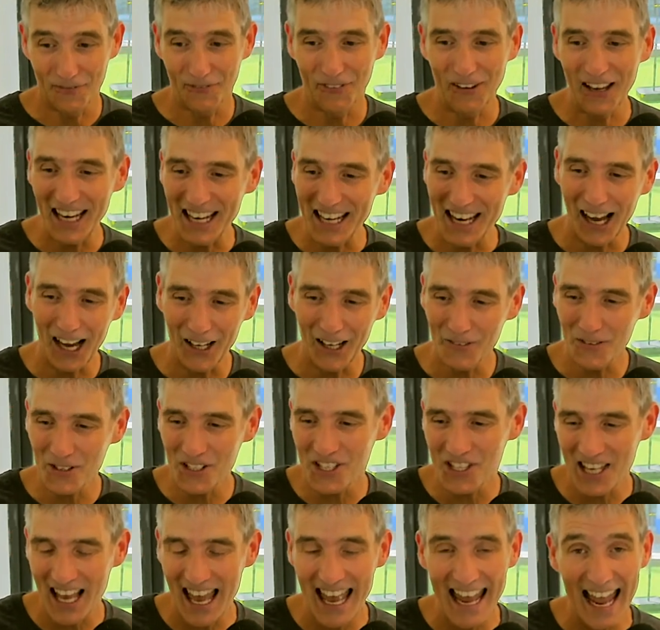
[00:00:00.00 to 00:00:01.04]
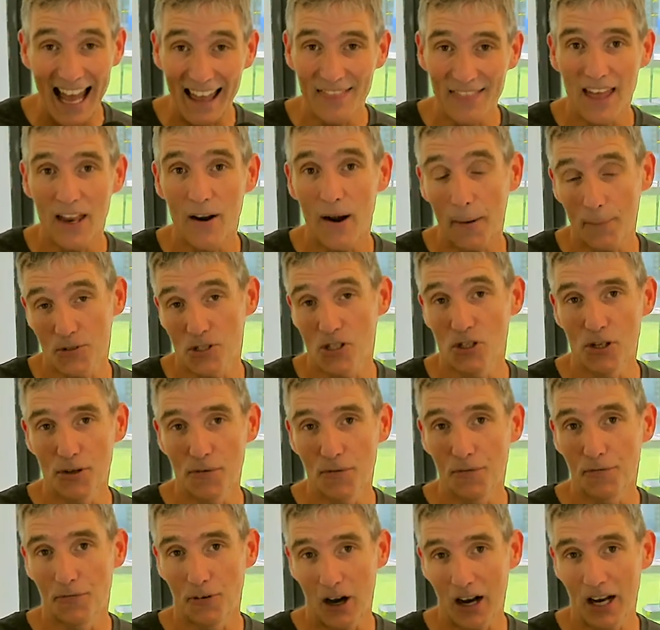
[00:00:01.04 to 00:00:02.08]
feet, I would say, and they're
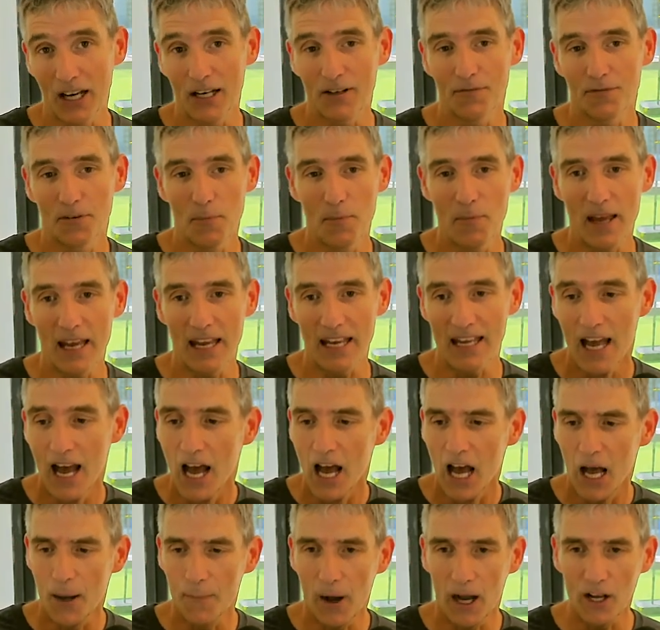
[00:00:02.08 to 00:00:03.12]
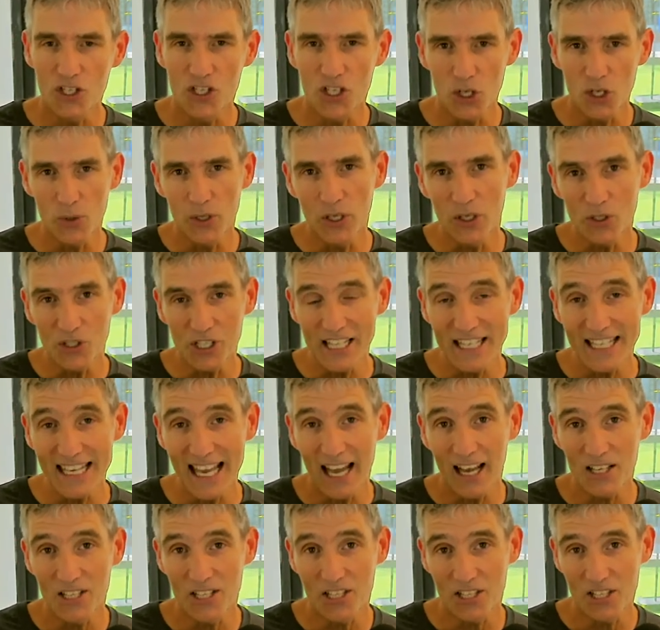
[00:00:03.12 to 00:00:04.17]
absolutely fine for me. I do usually
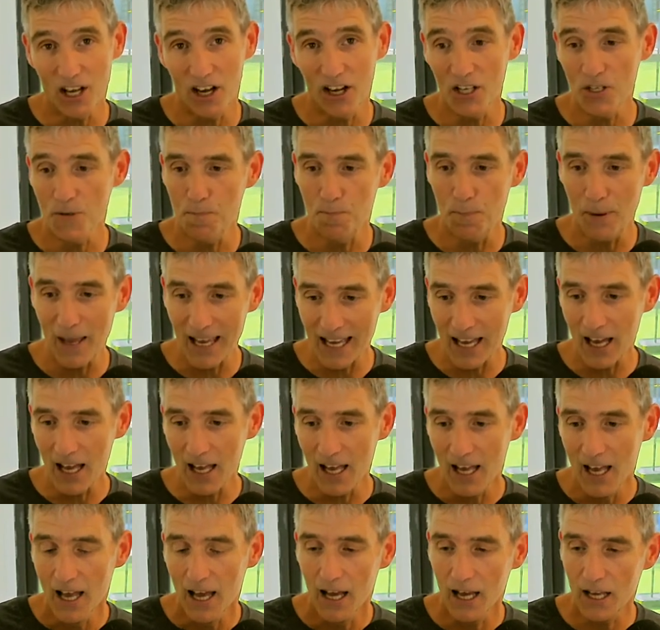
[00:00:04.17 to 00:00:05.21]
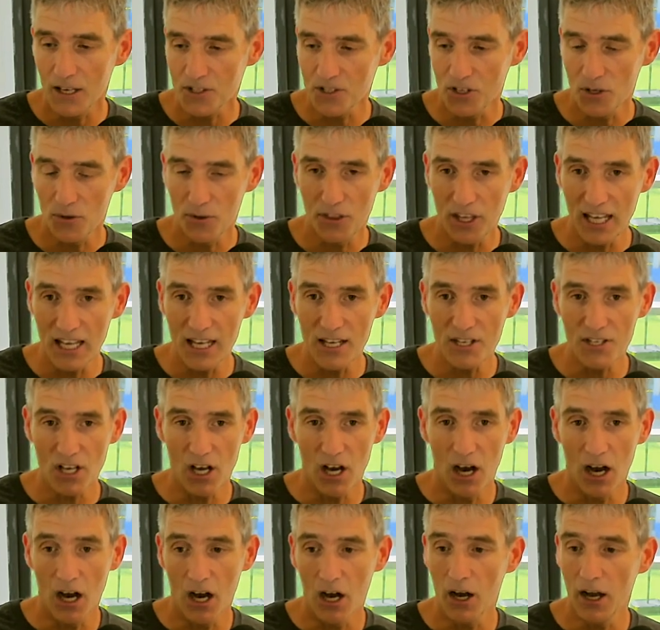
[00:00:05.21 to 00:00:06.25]
get a size bigger, so these
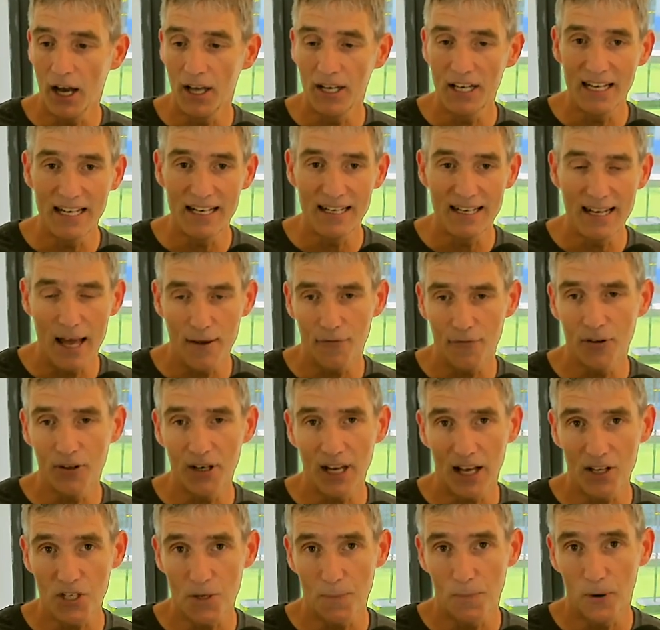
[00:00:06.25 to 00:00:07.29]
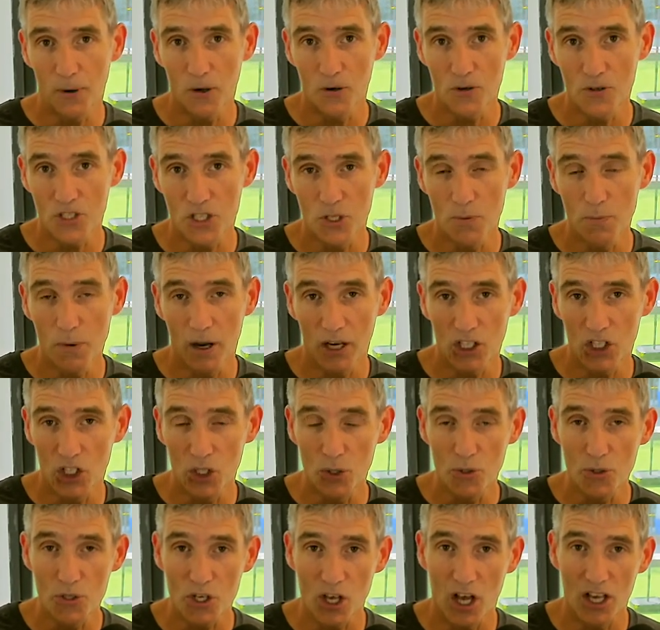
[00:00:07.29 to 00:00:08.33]
are an 11 as opposed to my
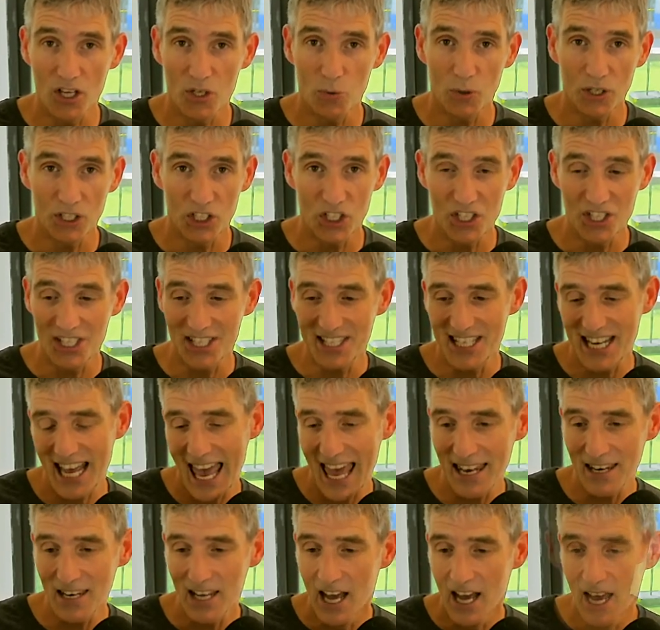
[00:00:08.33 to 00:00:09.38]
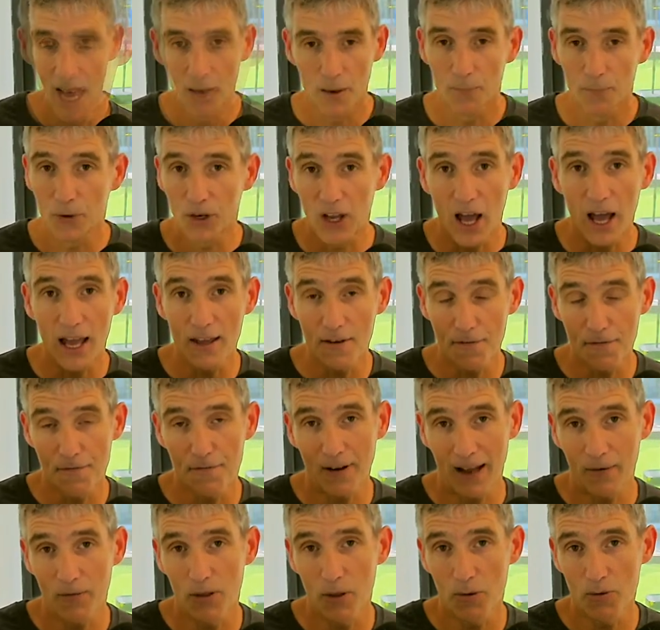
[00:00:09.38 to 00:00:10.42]
shoe size, which is 10, but I have
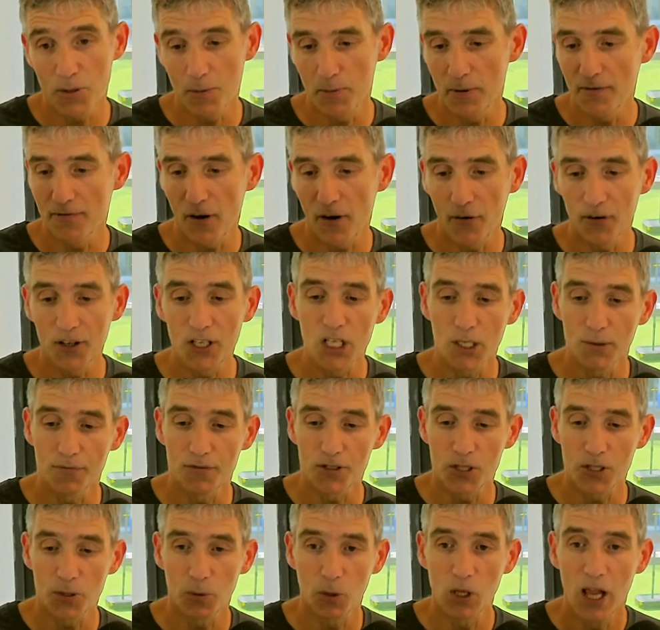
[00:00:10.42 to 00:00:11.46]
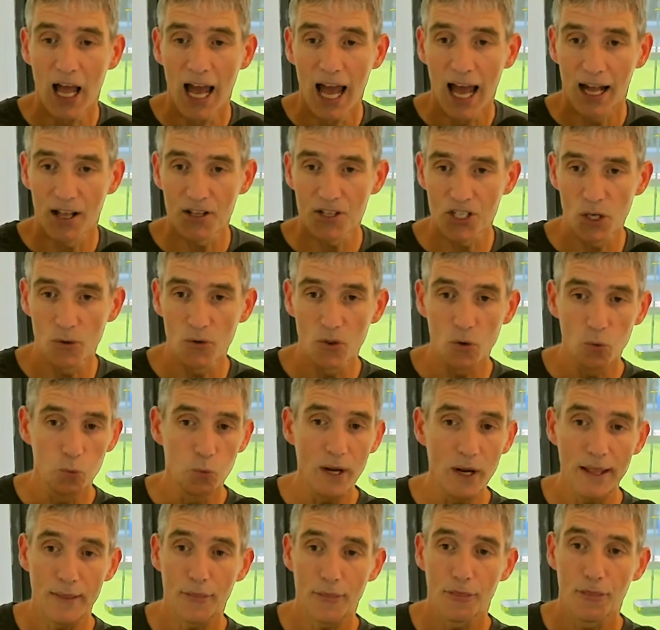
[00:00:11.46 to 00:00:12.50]
found them to be very comfortable, and so the
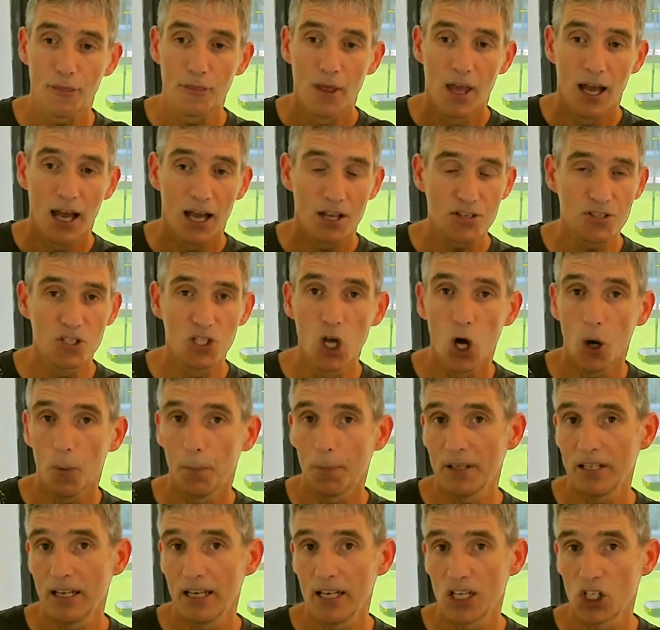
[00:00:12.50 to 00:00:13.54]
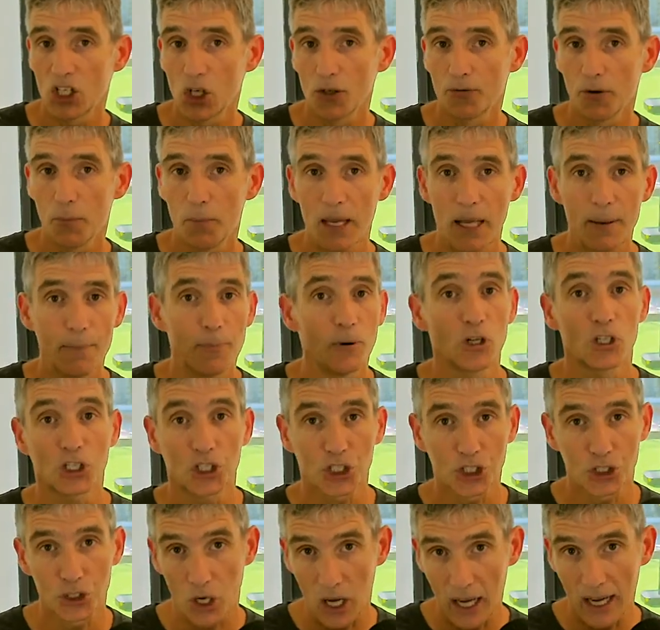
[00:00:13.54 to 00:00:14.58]
width has not been an issue for me. But
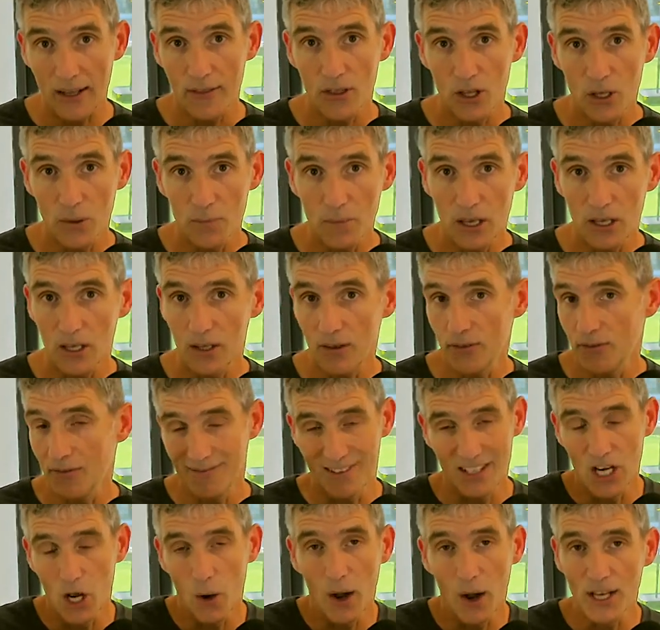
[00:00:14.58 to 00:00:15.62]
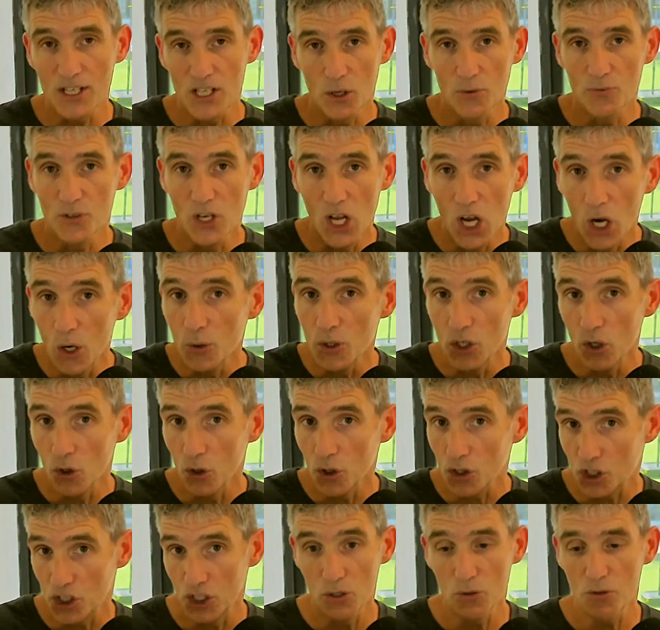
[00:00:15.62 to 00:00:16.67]
try them. You know, I don't know
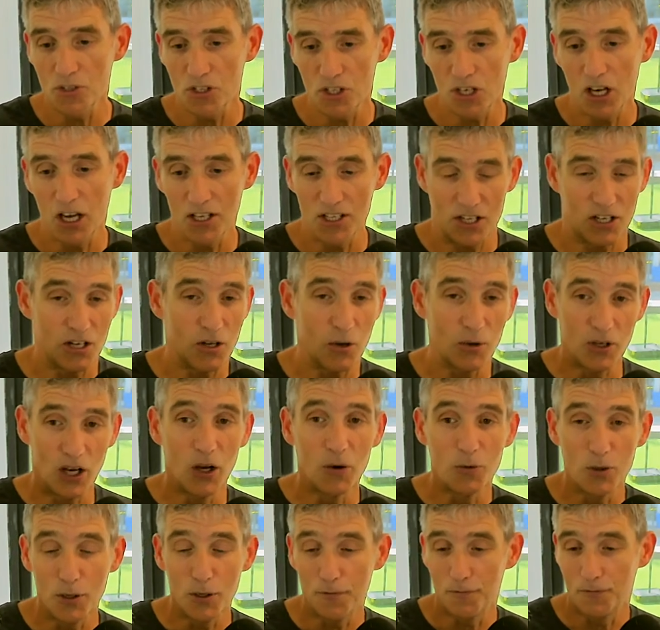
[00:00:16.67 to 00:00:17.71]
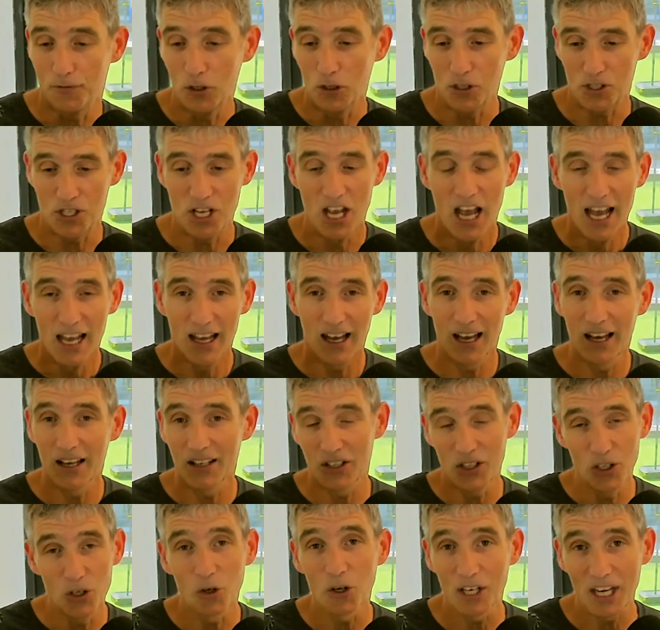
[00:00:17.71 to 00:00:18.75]
your shoe size, I don't know your foot.
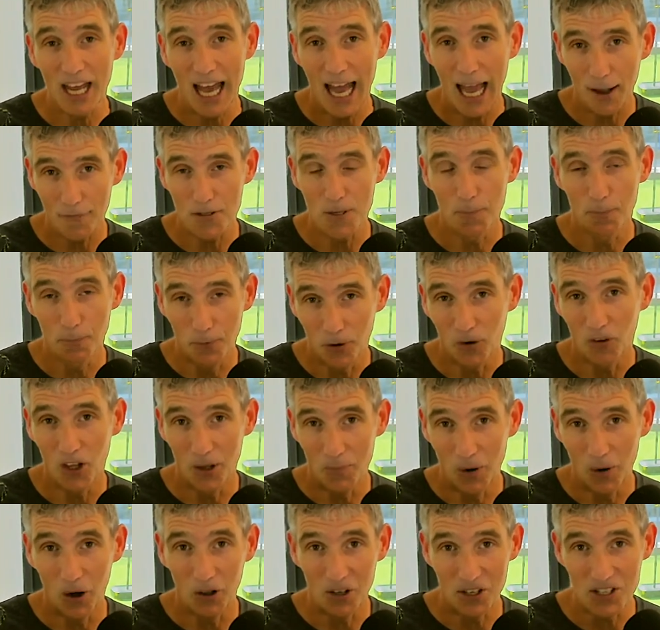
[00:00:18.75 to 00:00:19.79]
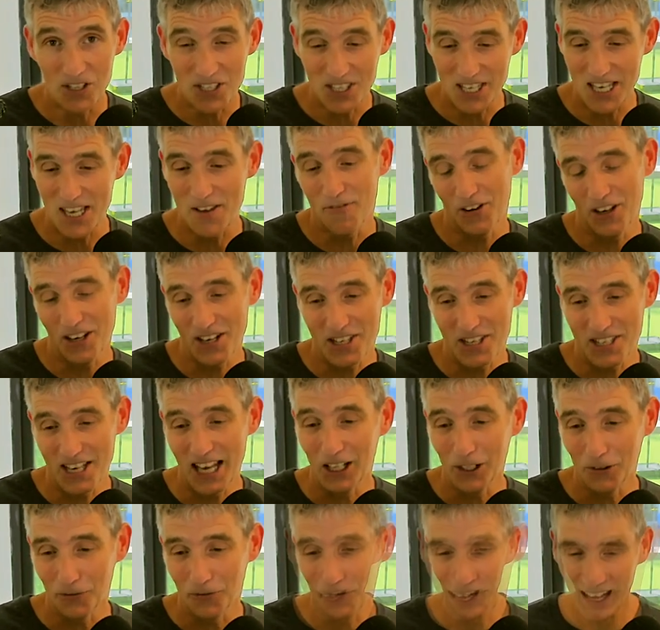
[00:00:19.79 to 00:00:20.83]
You're gonna have to put them on and see for
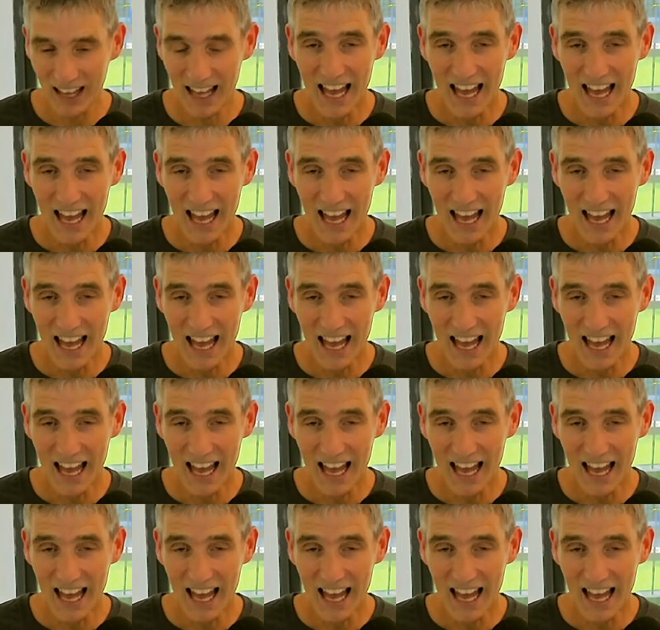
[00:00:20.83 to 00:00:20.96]
yourself.